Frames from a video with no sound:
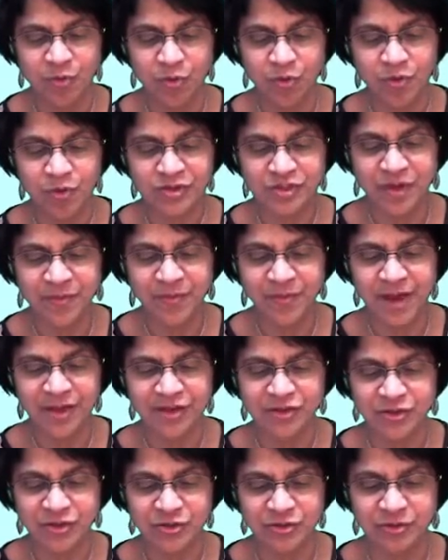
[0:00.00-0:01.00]
moles of
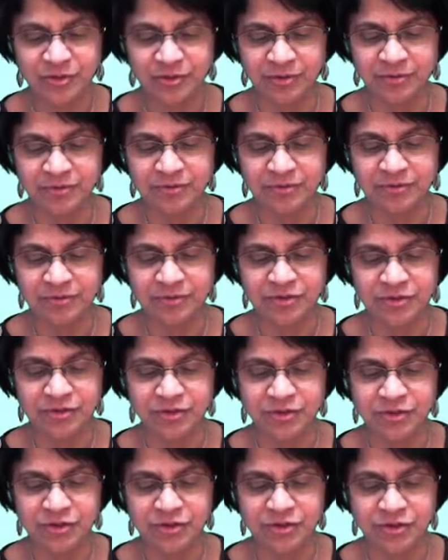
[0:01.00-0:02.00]
H2
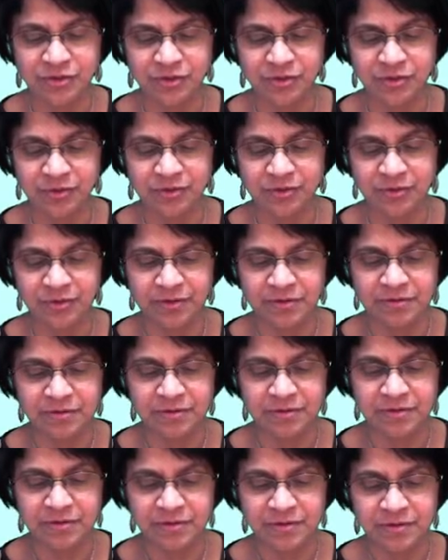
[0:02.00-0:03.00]
to
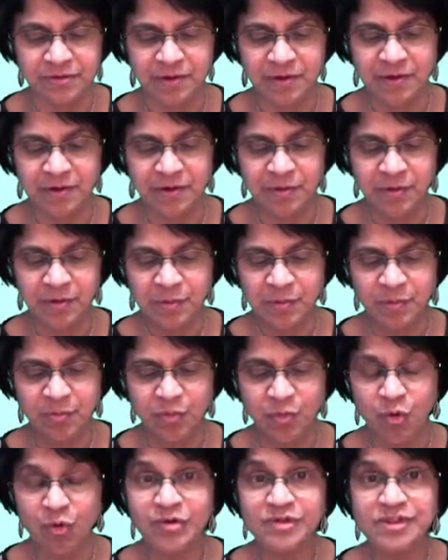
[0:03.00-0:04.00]

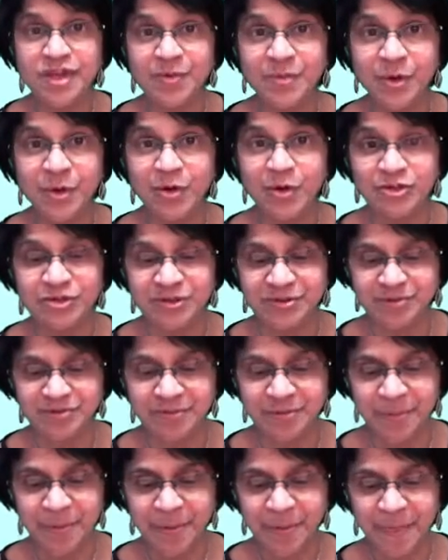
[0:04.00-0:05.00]
moles of O2.
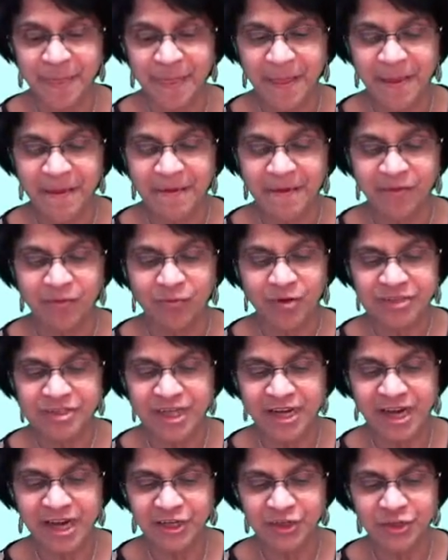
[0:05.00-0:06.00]
What's
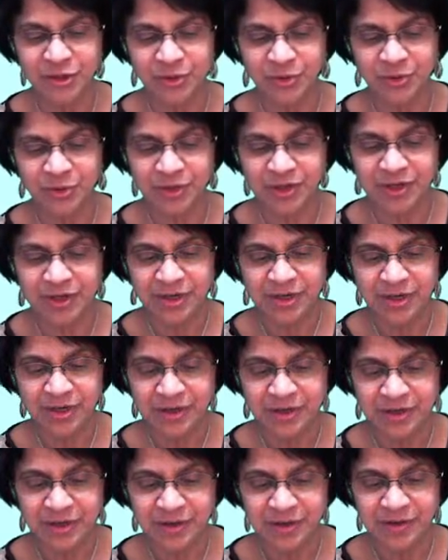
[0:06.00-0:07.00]
the ratio?
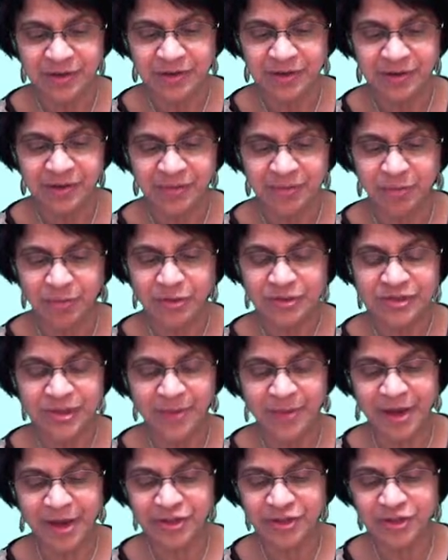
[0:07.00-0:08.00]
Moles
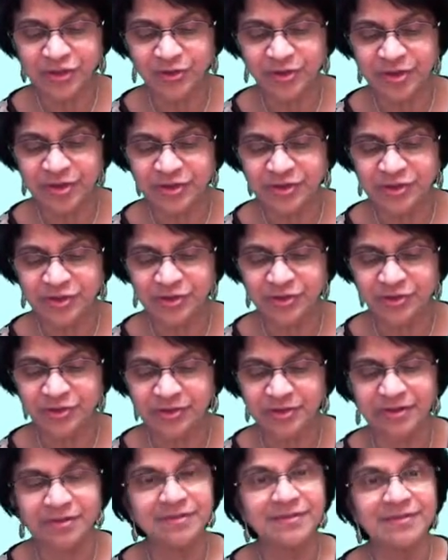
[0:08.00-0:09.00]
of H2 is
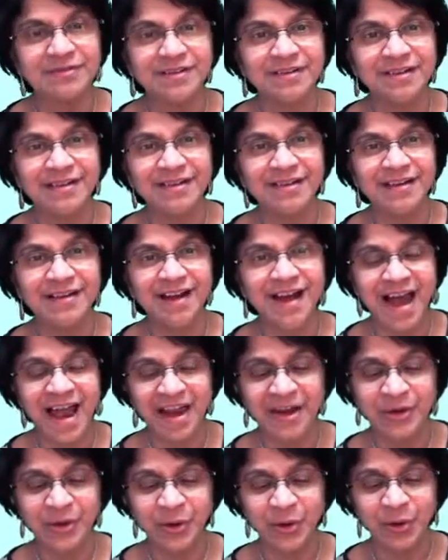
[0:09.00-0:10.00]
2
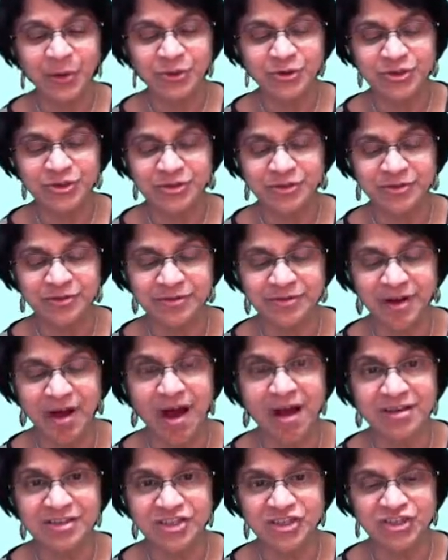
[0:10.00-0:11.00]
and O2,
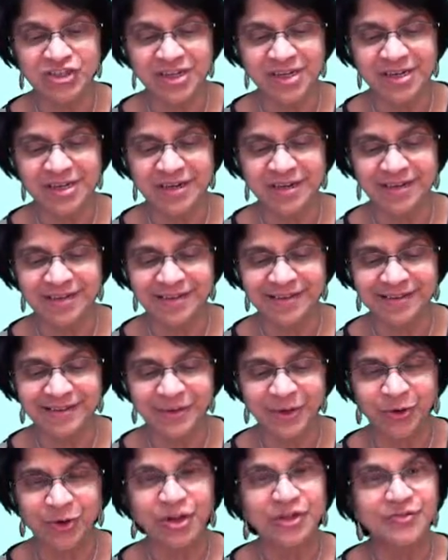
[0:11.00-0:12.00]
oxygen,
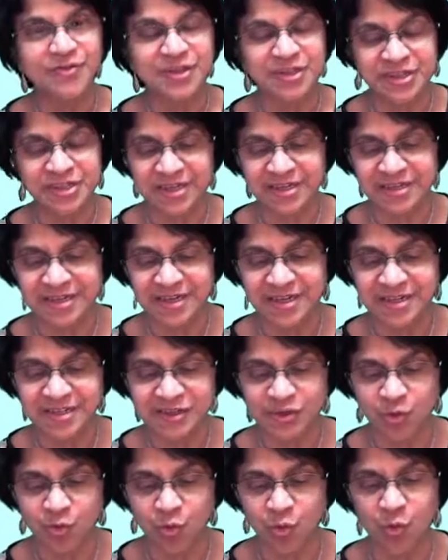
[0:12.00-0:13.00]
the coefficient
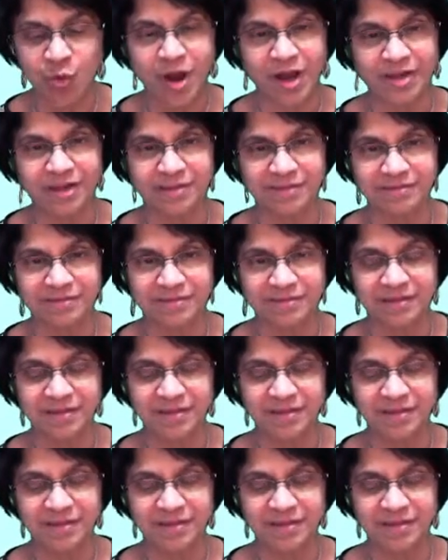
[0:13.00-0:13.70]
is 1.